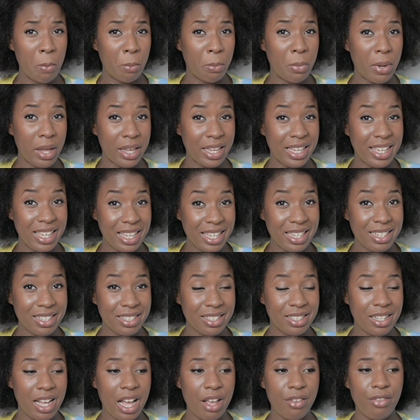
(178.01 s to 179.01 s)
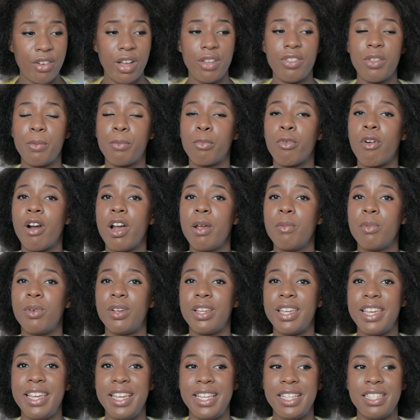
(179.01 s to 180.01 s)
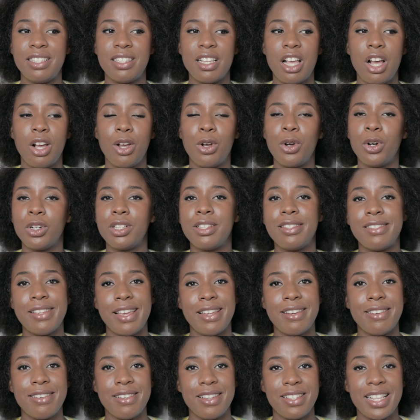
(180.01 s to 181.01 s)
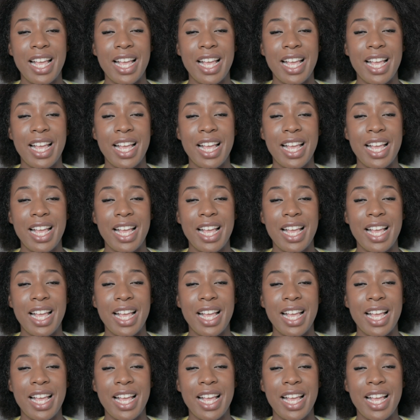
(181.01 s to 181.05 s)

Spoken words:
But here I find that primer is a godsend.